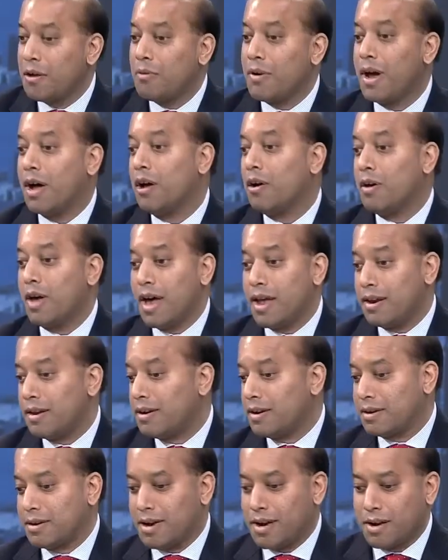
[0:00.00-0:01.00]
Well,
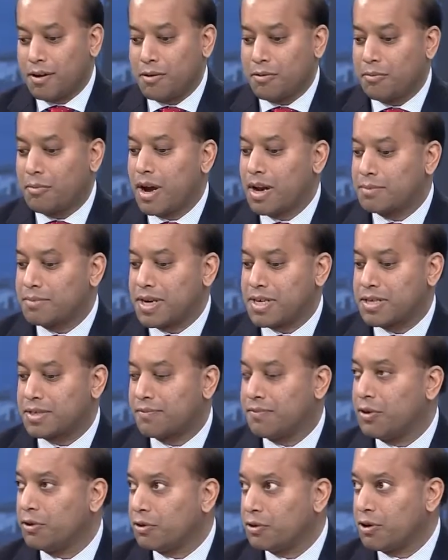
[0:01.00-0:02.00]
and it, you know, kind of makes us
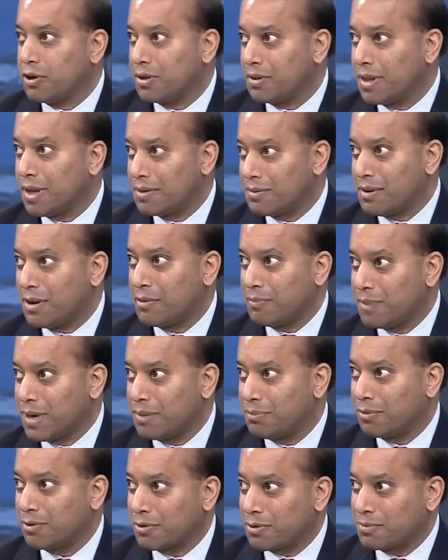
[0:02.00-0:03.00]
feel good that, you know,
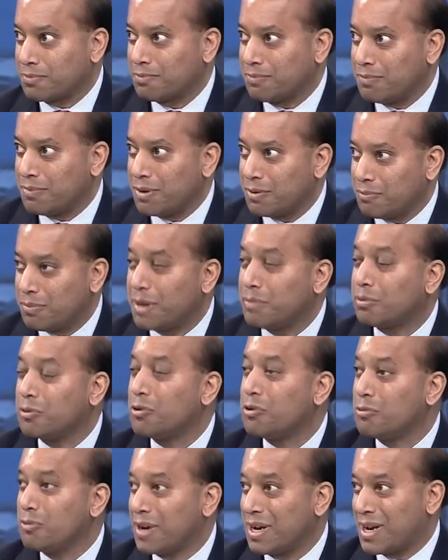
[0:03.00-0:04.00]
people are, you know, people
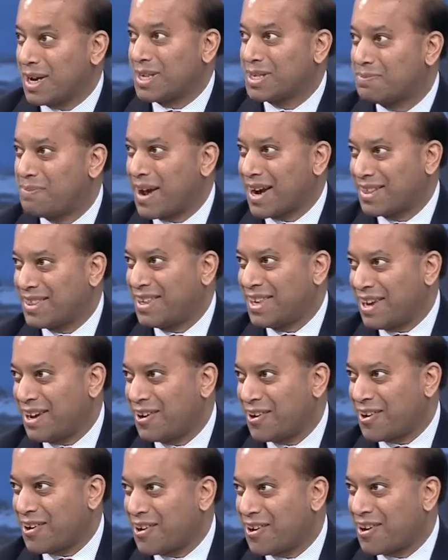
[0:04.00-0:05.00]
who we expect they
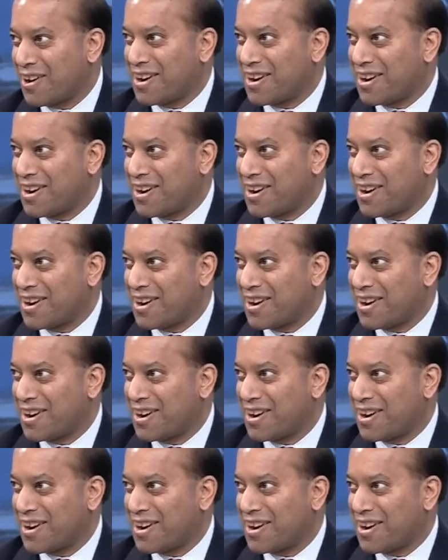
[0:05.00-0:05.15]
are.